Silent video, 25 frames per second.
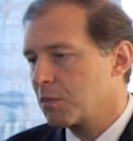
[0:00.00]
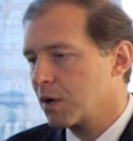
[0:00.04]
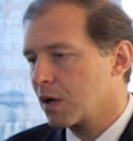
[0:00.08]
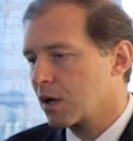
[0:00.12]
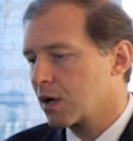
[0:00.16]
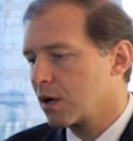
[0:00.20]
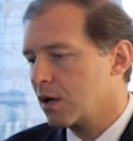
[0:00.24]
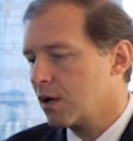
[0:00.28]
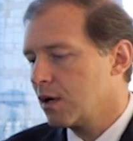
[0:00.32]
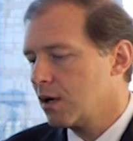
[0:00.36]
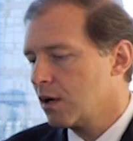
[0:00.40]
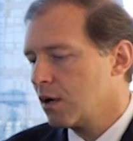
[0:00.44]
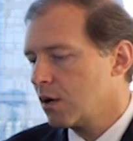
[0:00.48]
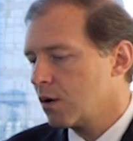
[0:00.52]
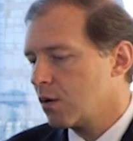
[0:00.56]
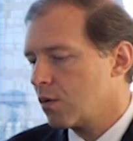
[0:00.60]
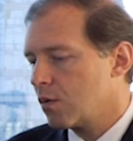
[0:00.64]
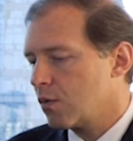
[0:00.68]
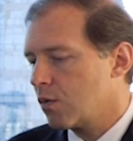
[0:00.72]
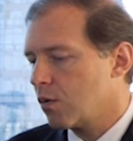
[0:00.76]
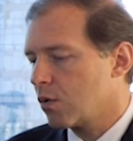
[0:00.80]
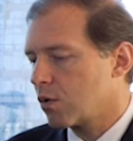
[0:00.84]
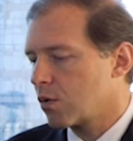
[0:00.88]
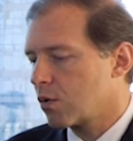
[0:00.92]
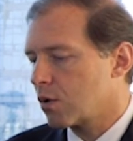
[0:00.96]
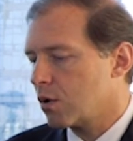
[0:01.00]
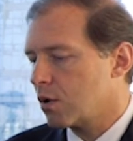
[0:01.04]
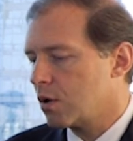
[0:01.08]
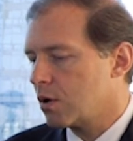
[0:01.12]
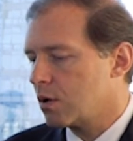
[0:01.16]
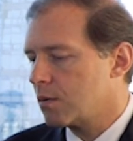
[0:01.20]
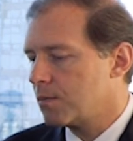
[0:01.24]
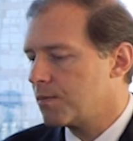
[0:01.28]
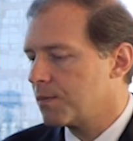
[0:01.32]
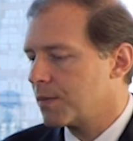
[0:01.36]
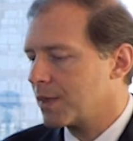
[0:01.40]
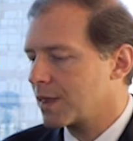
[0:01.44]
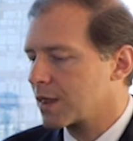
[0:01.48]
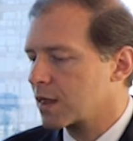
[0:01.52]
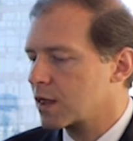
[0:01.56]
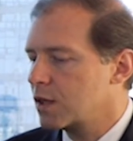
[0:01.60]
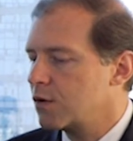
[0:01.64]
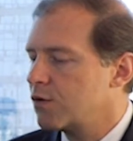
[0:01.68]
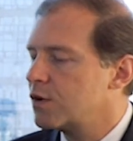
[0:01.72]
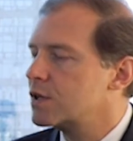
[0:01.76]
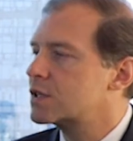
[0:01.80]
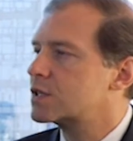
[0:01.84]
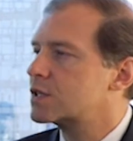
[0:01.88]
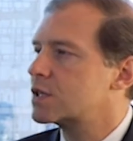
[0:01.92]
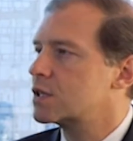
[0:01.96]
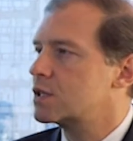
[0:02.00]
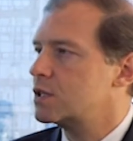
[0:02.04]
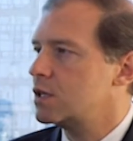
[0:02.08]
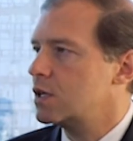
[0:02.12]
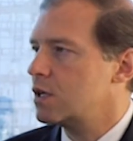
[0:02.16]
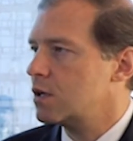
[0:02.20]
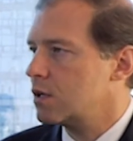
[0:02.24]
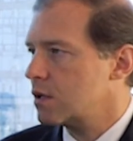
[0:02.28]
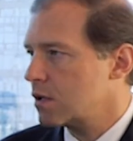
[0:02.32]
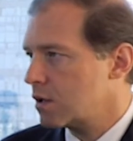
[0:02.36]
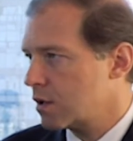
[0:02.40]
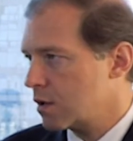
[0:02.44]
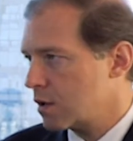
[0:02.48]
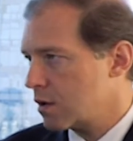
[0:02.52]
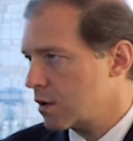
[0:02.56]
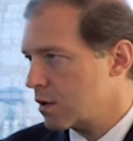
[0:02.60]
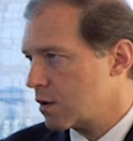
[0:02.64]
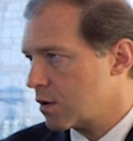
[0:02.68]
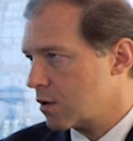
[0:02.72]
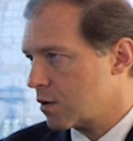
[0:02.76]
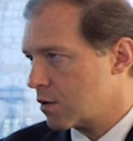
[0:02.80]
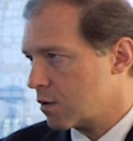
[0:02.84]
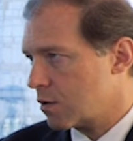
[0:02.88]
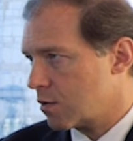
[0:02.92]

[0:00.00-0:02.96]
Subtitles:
that are organized quite regularly.